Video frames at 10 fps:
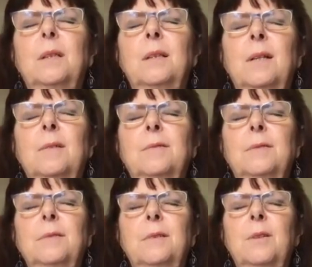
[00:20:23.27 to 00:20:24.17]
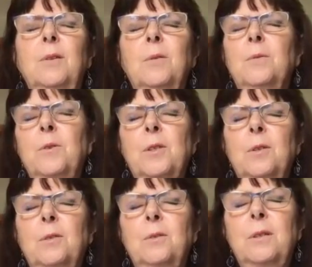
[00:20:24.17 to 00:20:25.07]
love,
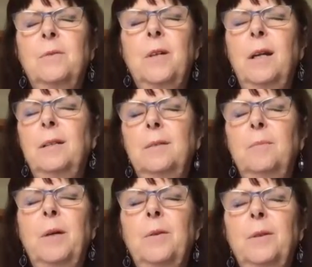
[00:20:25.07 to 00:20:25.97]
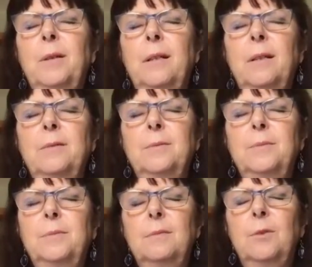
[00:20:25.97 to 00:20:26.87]
universal, divine, motherly love.
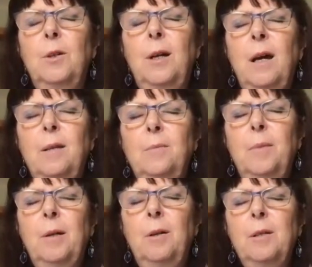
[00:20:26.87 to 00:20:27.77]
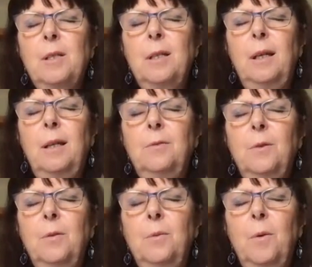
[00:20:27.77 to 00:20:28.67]
For I and Mary stand
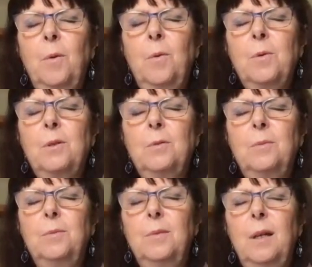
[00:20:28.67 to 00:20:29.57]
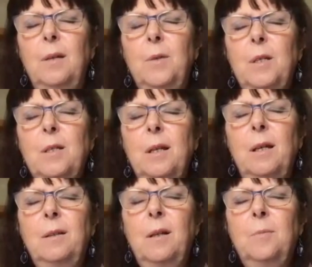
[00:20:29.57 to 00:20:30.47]
for the rose, and we
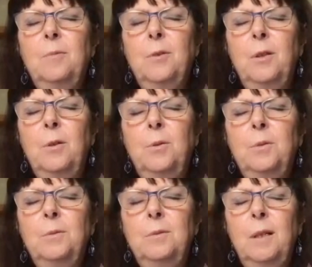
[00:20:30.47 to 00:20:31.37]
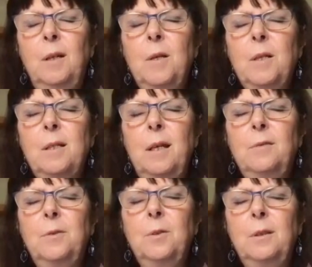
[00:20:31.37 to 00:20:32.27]
stand up for you, and we
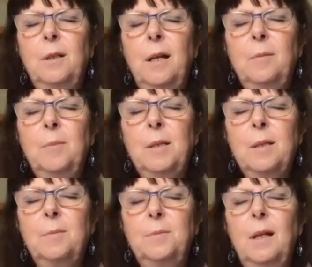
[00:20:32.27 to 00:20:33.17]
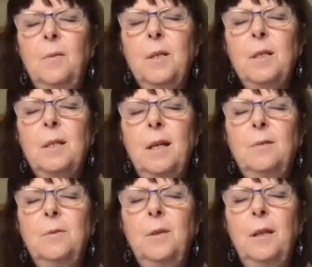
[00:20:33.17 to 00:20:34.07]
stand for enlightenment, and we
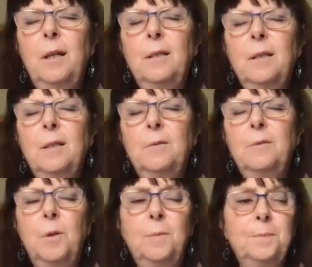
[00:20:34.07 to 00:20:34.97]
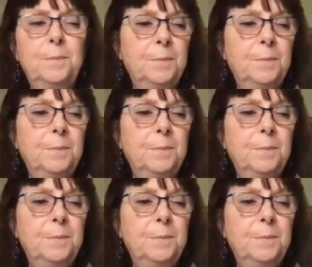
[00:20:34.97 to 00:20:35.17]
stand for the end of war.